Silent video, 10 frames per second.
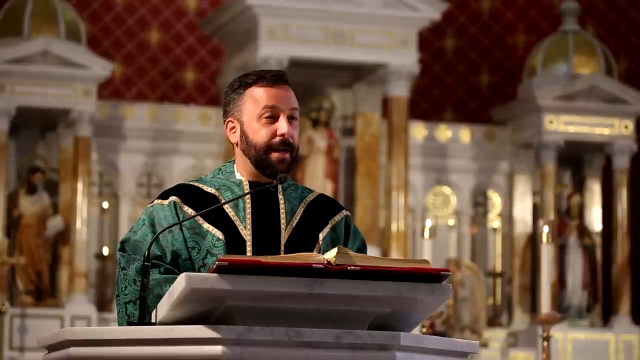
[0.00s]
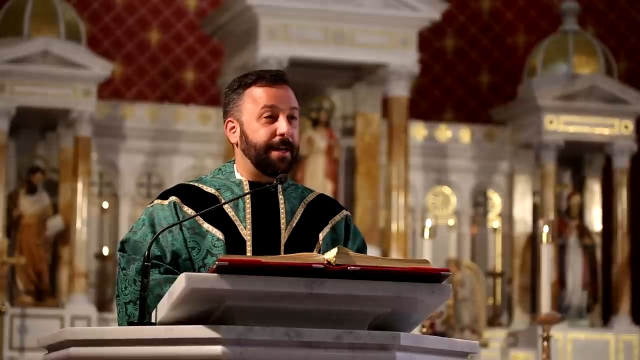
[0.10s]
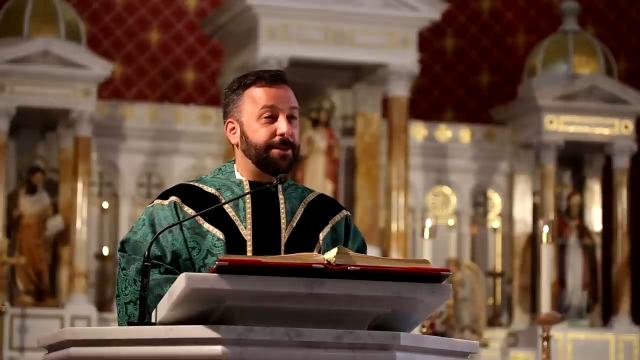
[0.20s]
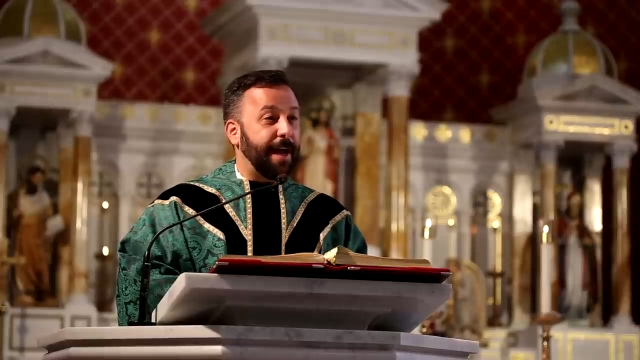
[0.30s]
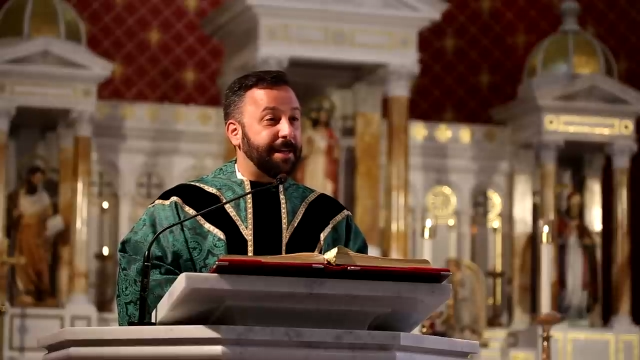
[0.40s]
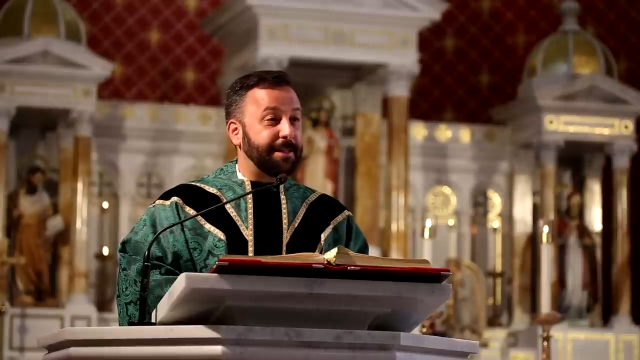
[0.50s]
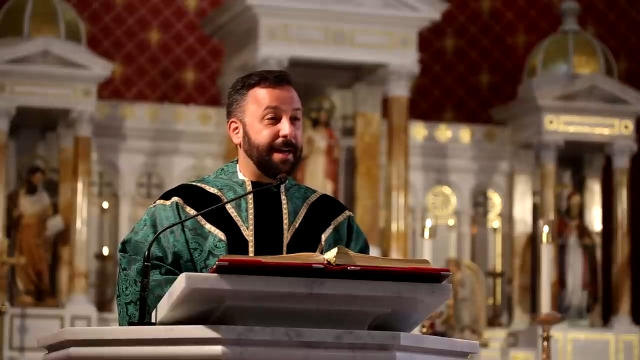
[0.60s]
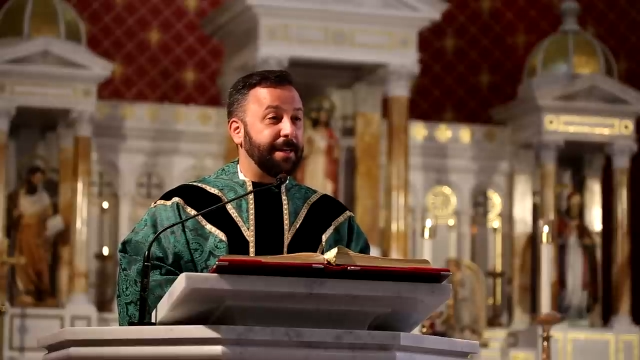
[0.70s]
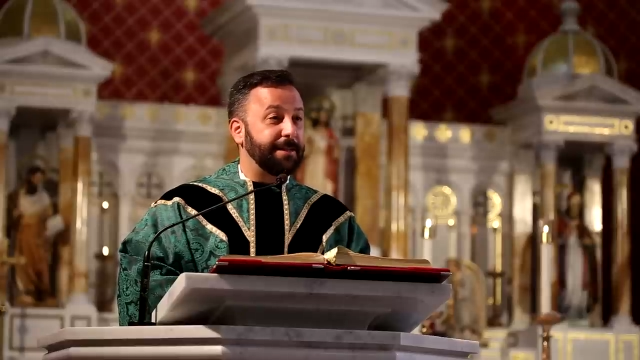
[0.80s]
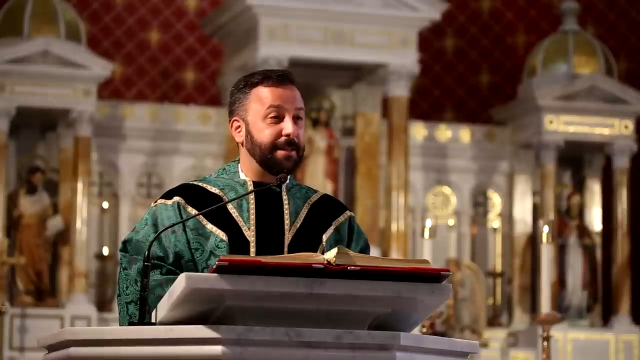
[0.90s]
And he
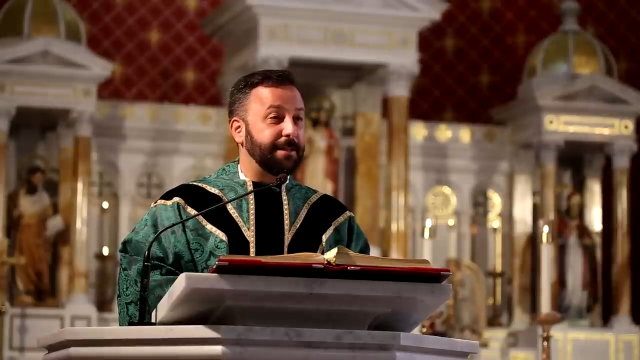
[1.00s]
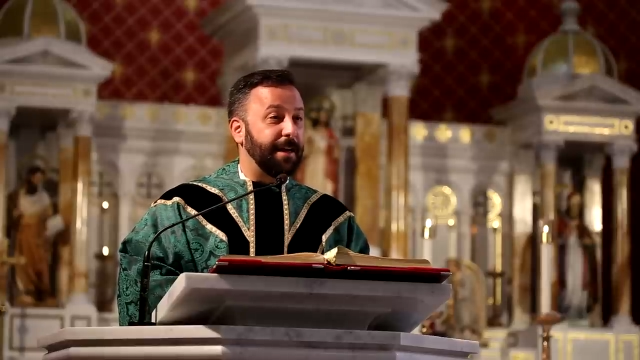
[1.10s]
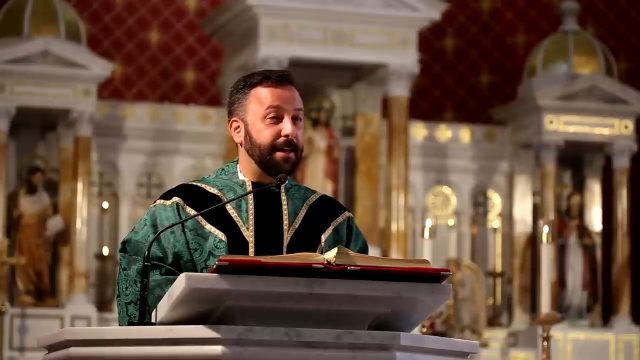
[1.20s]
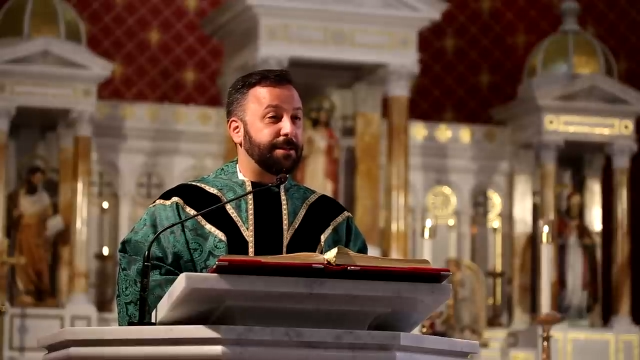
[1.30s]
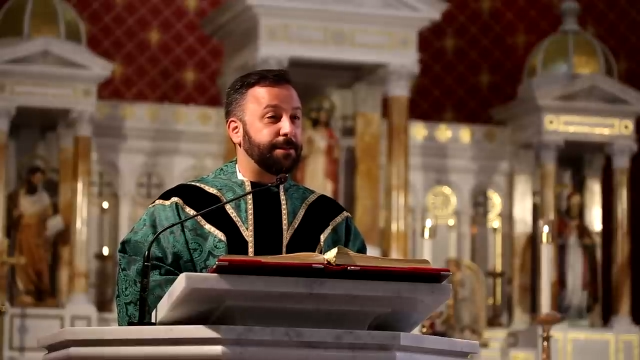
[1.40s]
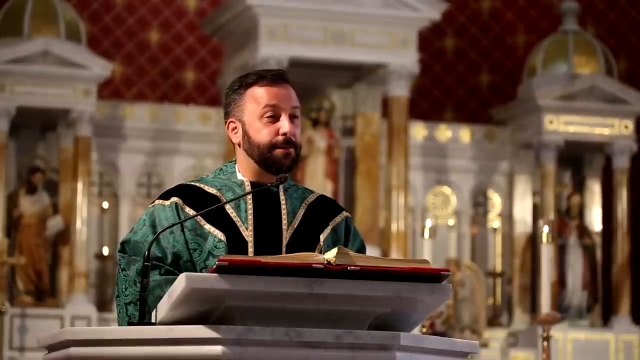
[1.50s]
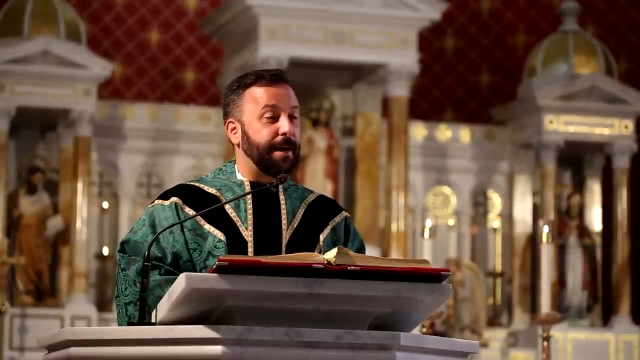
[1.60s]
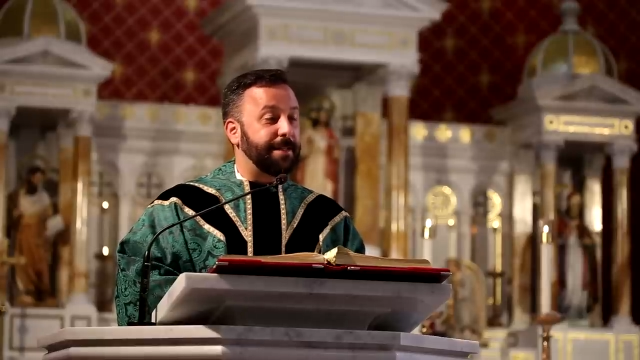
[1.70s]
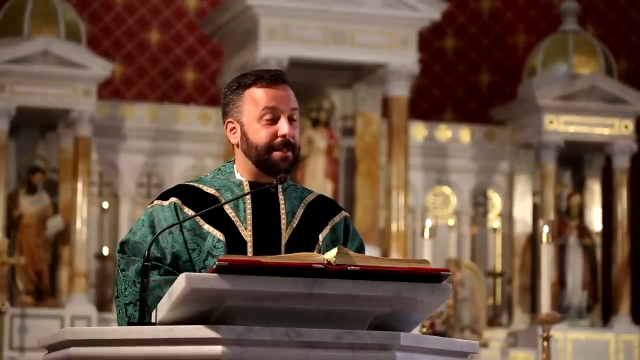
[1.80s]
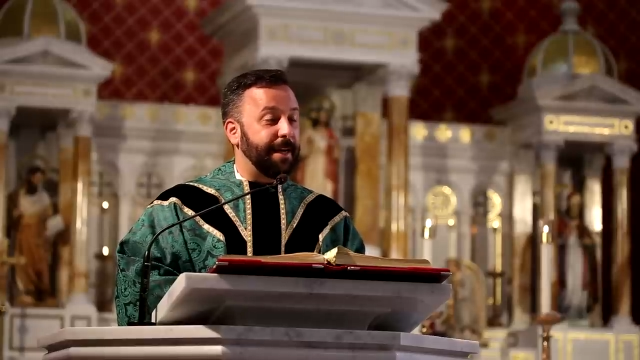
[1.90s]
chastises us
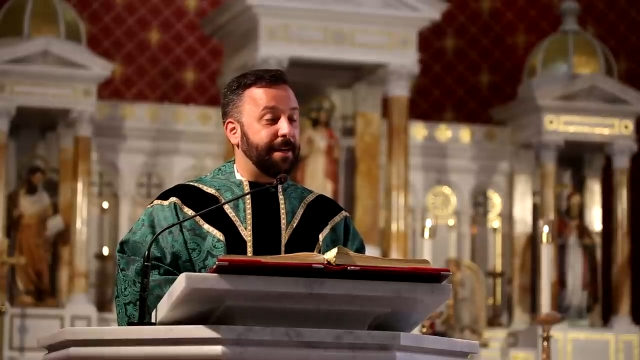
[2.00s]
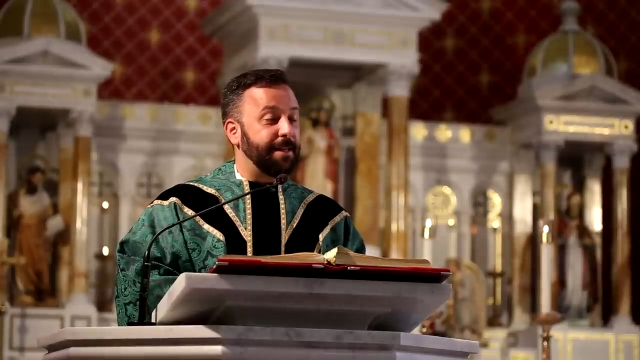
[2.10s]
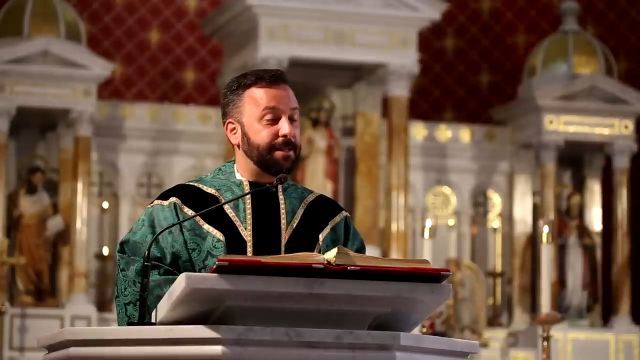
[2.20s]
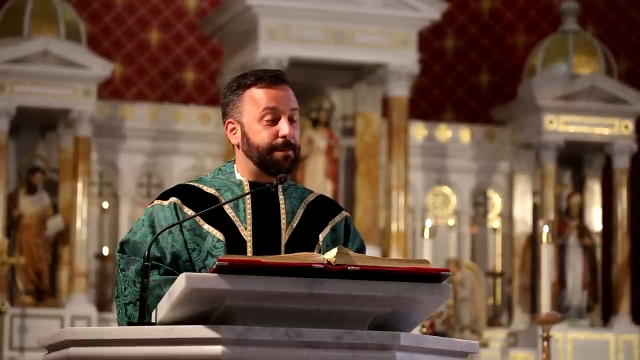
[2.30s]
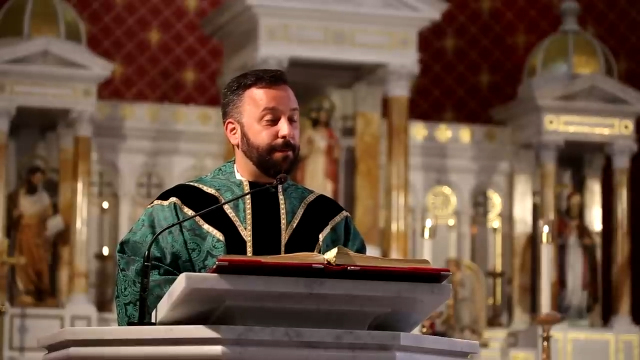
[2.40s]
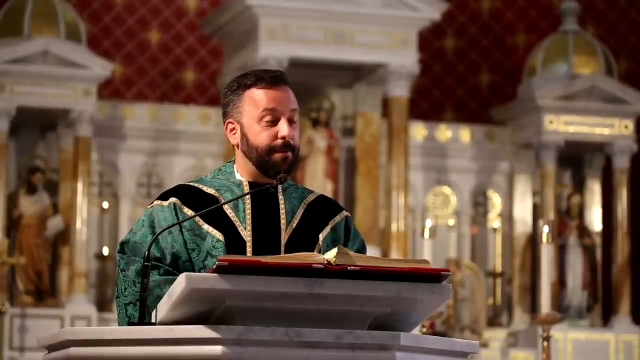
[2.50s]
through Isaiah this,